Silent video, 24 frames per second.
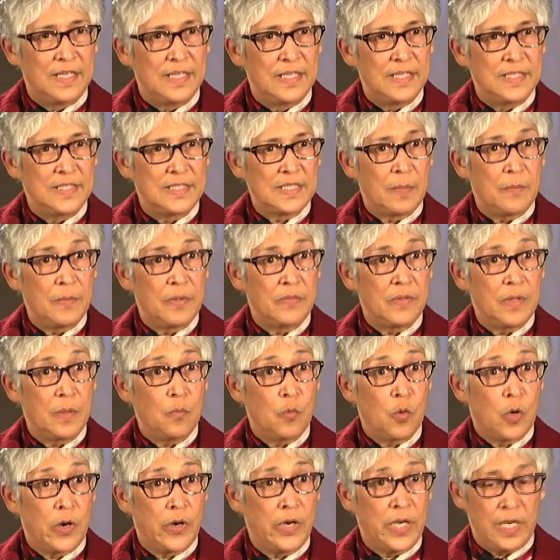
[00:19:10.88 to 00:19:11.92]
Some of them
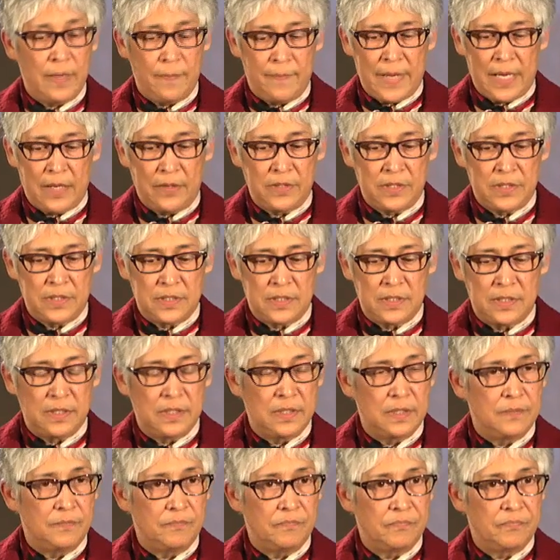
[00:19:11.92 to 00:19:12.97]
worry about
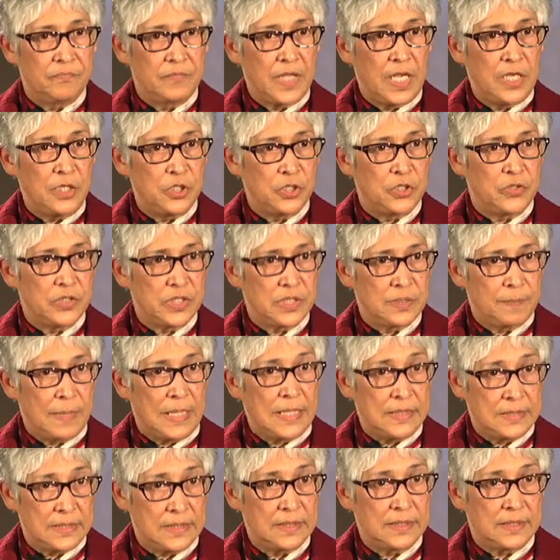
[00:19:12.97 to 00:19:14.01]
dangerous
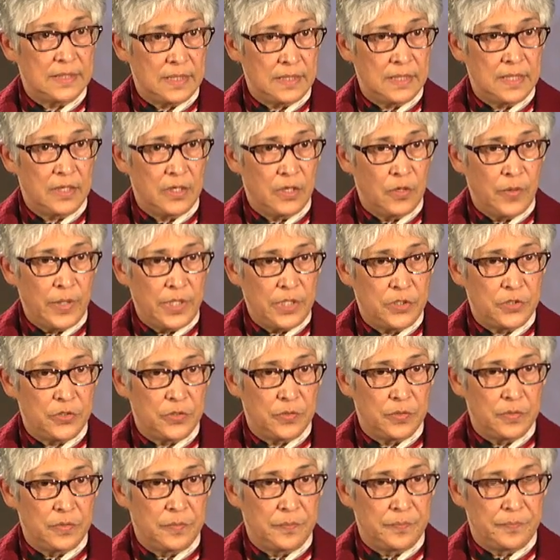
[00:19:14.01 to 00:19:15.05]
places that they're going
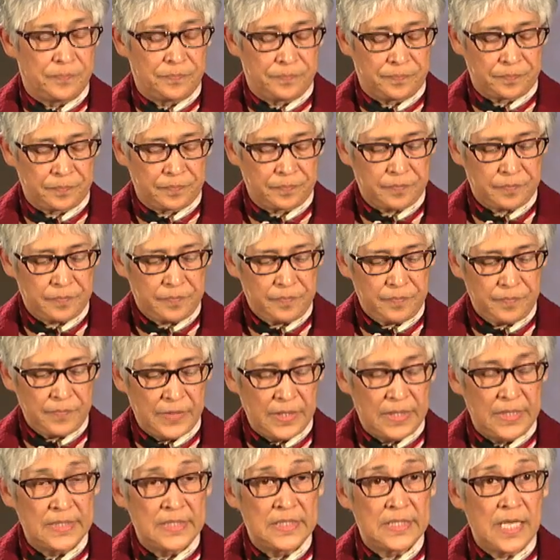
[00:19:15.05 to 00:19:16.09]
to,
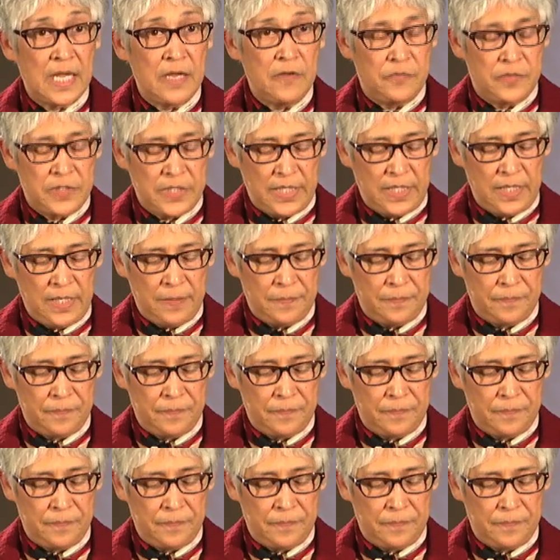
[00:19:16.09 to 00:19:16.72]
the safety.